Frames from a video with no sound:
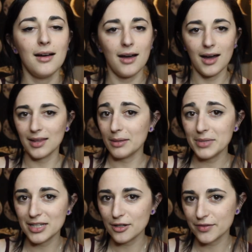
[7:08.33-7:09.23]
Let
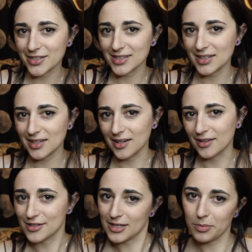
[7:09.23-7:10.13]
me know if there's any
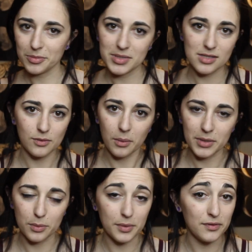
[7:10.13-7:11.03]
other supplements you want me
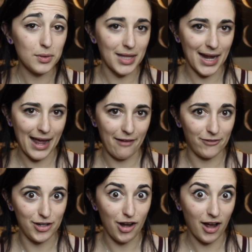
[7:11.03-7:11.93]
to review that I have
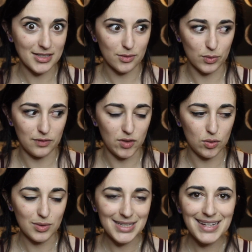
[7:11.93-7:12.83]
not
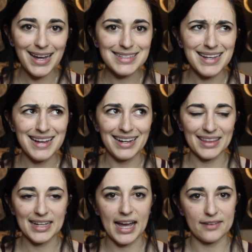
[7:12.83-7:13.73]
reviewed yet. I
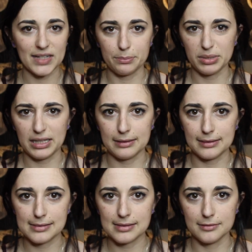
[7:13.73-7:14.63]
think I have like a
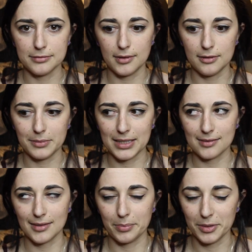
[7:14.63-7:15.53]
playlist of all my
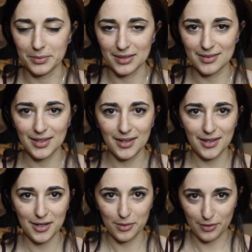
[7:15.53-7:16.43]
supplements
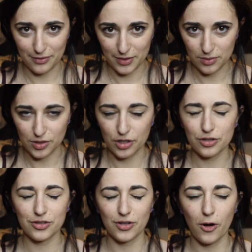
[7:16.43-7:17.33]
reviews. There's
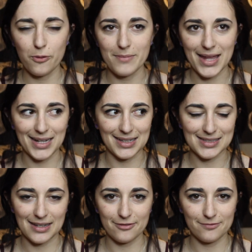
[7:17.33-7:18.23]
so many
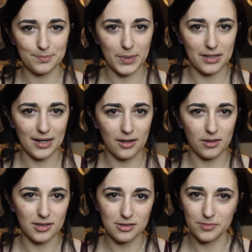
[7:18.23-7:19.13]
because I've been now
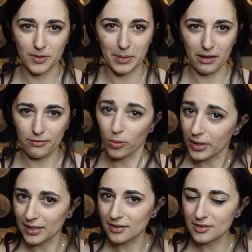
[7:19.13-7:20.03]
on YouTube for about 4
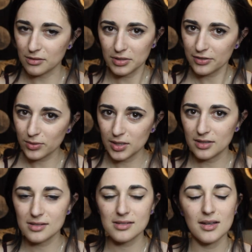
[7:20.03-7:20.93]
years, 3 or 4
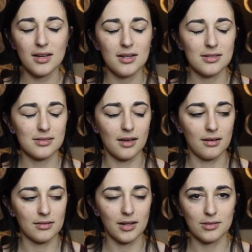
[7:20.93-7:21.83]
years.
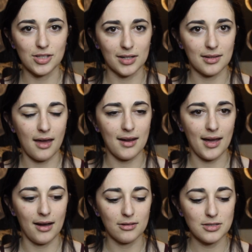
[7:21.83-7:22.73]
So go check that
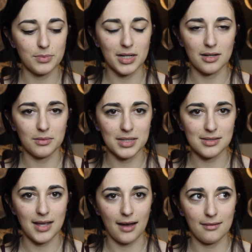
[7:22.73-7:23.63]
out. But
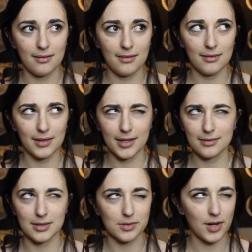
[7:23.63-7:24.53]
anyways, yeah.
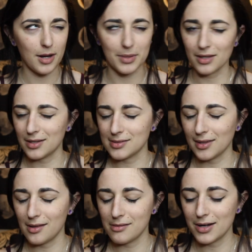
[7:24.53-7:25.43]
Like, subscribe. I think I said
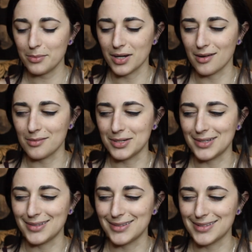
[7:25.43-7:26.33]
that already. But
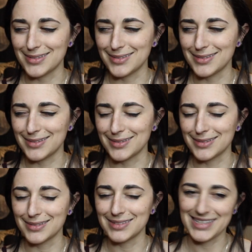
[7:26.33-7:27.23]

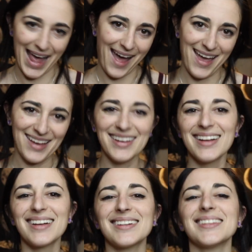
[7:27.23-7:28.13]
anyways, yeah.
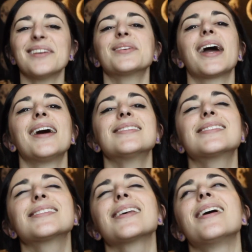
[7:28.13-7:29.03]
Love you
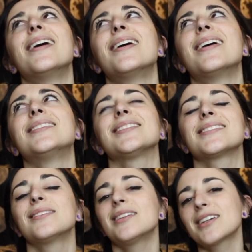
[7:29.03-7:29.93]
guys. And I'll
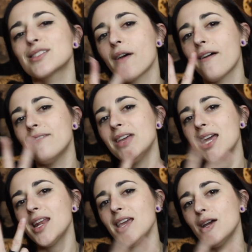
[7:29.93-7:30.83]
see you in the next
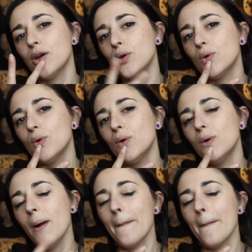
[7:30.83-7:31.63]
video.